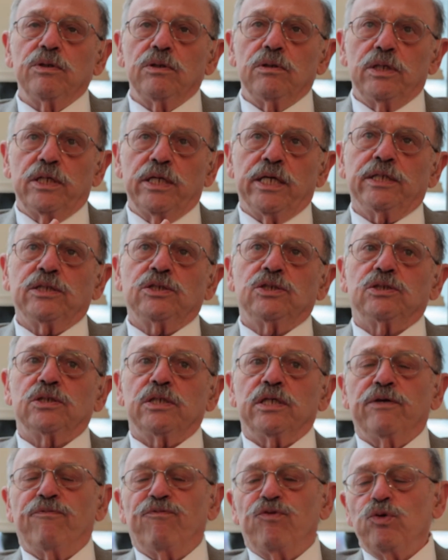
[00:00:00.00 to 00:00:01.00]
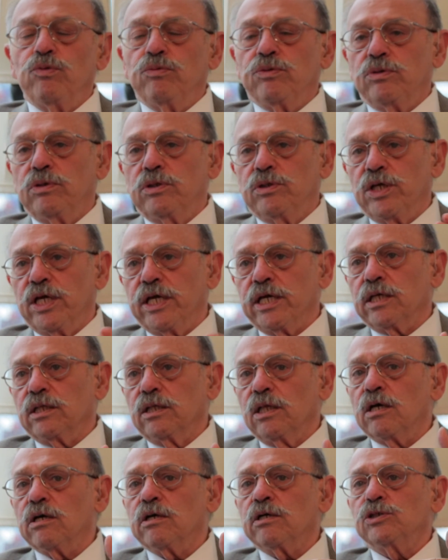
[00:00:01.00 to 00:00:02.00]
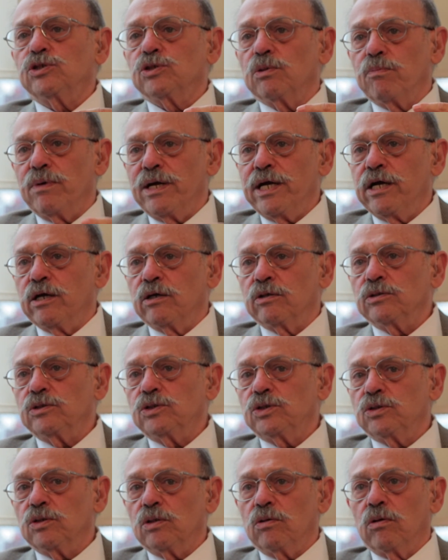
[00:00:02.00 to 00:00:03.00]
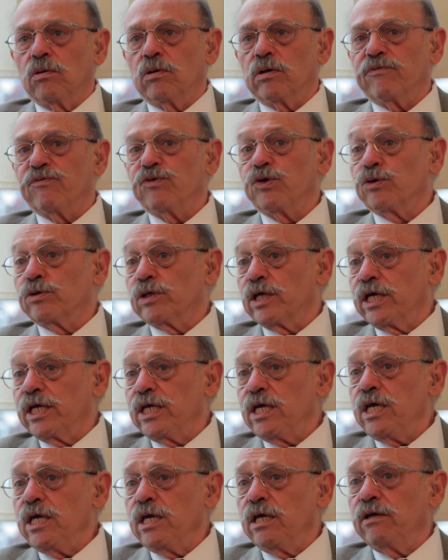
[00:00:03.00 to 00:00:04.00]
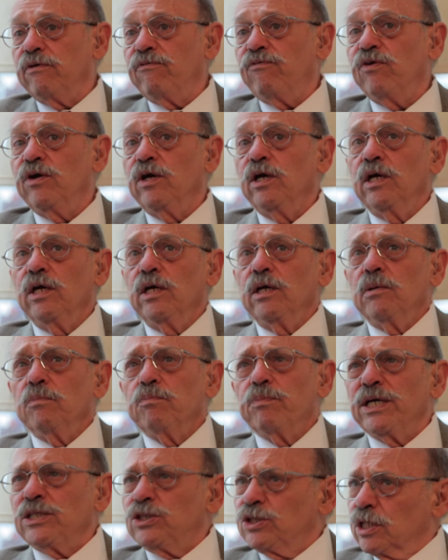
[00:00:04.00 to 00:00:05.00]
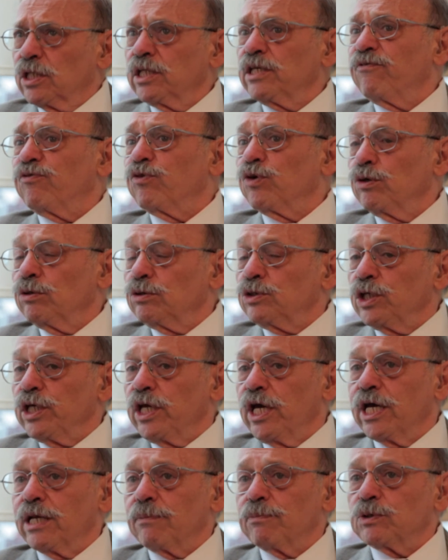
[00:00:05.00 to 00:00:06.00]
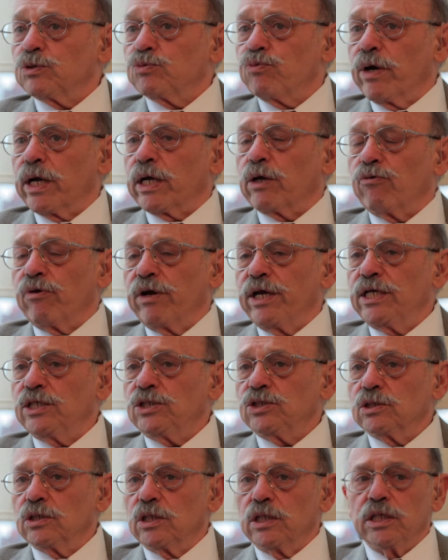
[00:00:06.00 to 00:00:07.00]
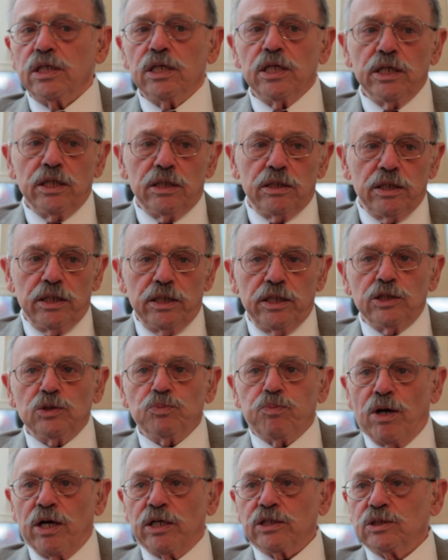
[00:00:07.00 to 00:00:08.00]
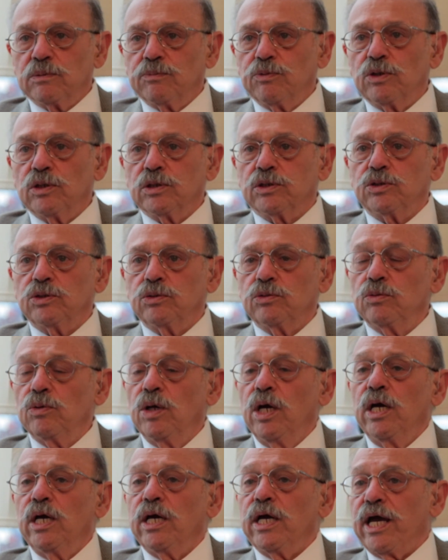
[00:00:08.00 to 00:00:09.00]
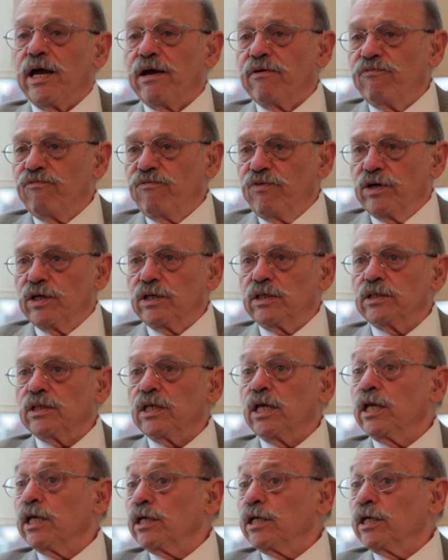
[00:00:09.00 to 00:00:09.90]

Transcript: Yes, if you take large amounts, or if you're naive, basically if you're using cannabis recreationally, it is possible to have an